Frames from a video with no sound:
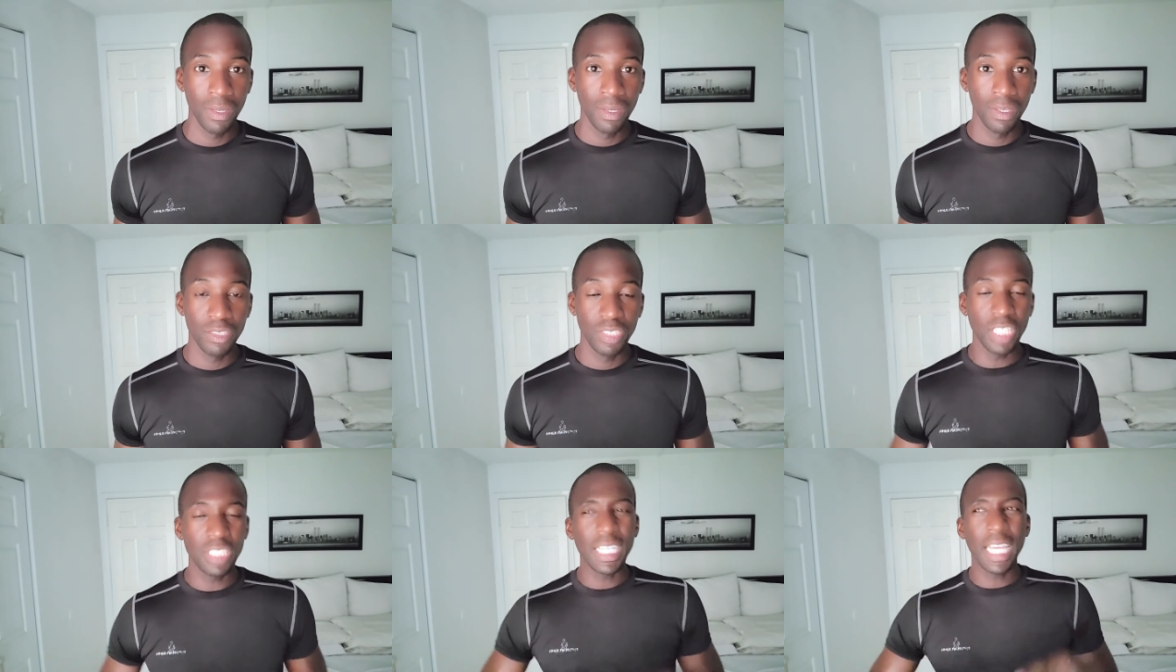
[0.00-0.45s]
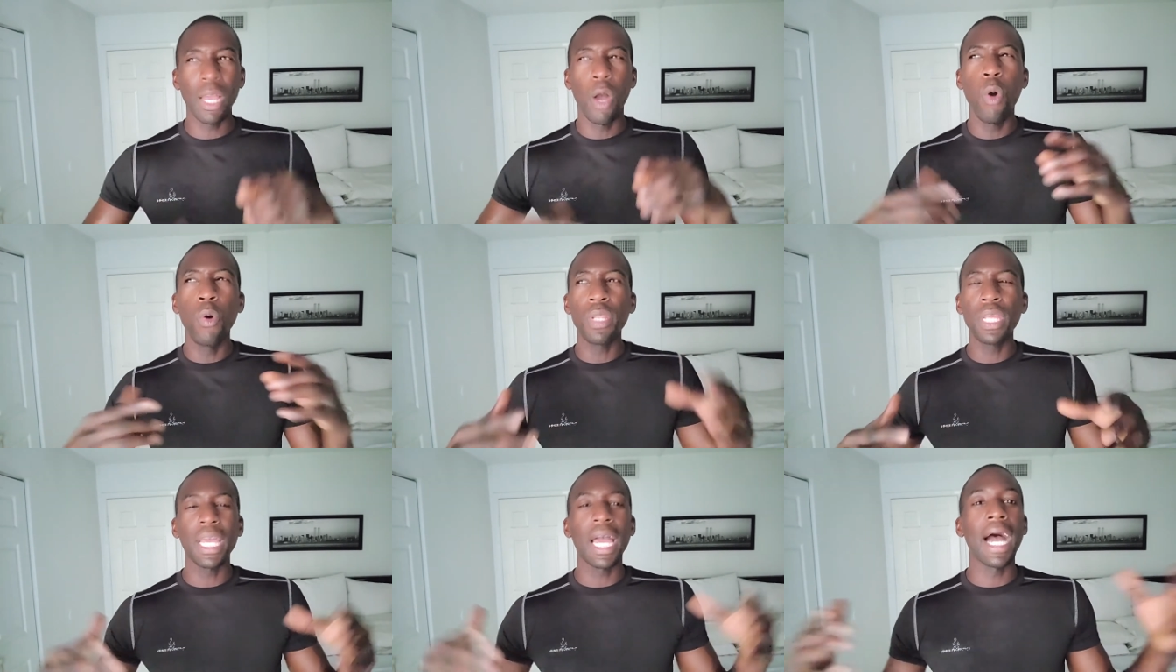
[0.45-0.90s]
Just like
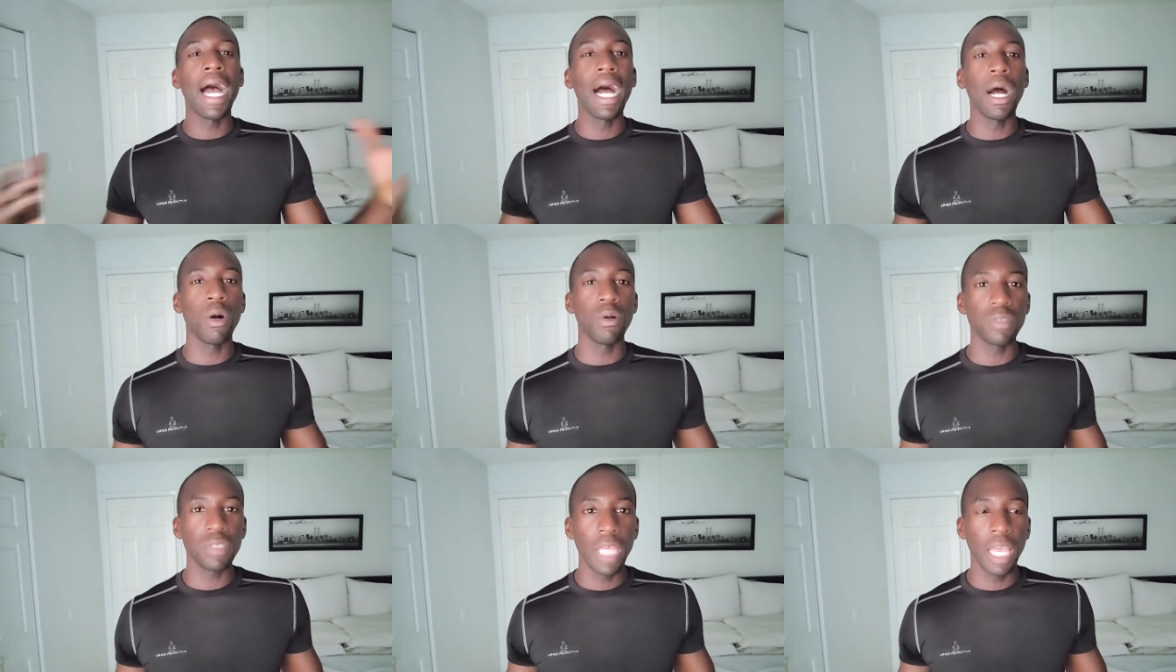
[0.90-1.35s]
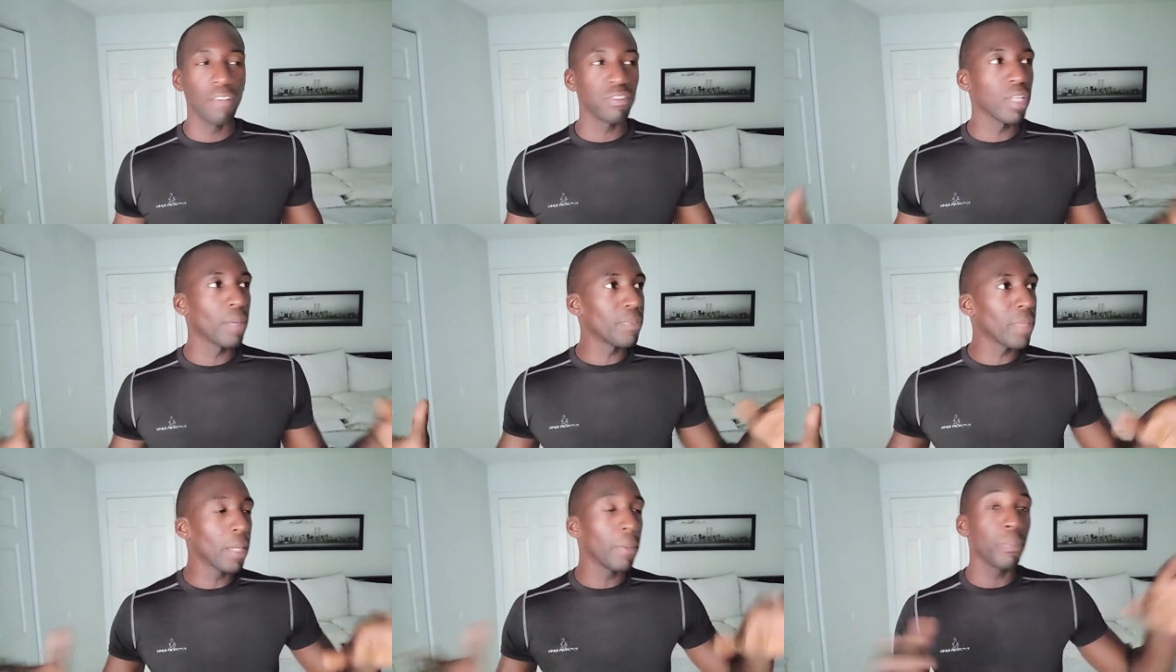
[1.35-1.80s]
owning a house. If
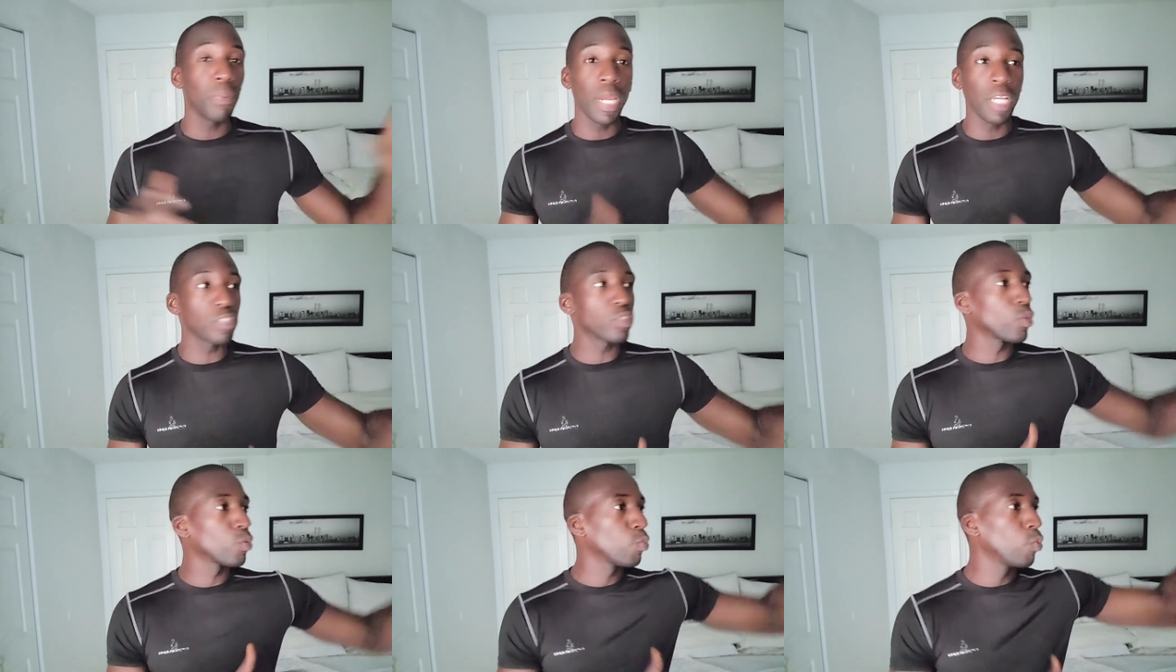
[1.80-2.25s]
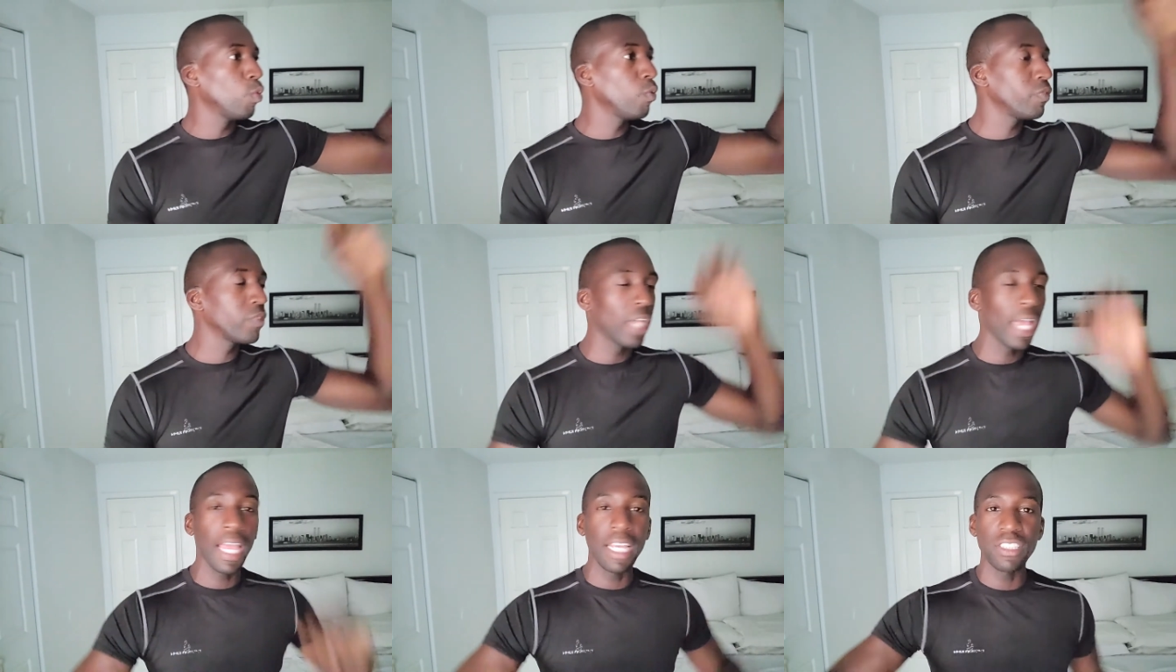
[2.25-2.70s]
something breaks the roof,
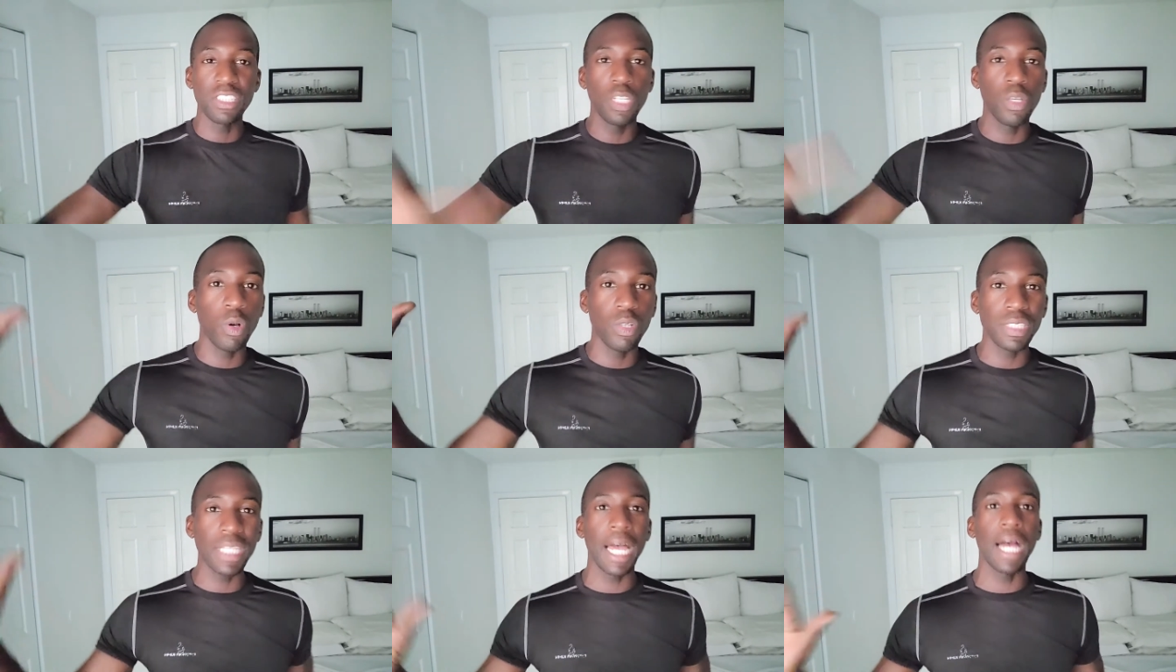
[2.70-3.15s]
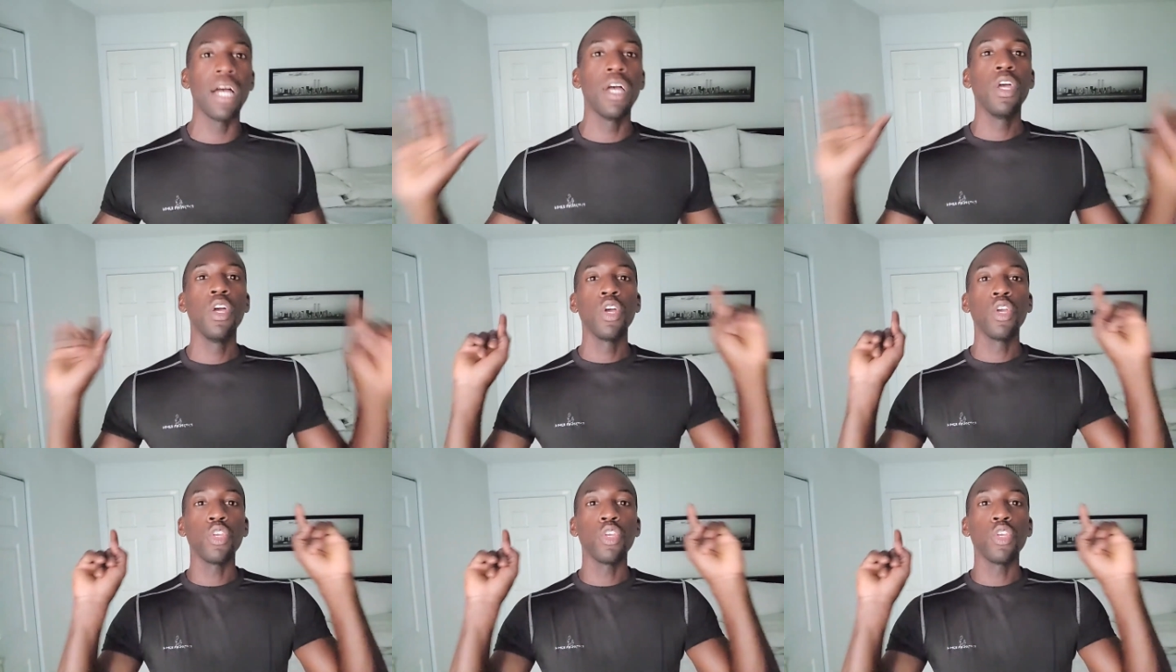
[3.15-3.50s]
the AC goes out,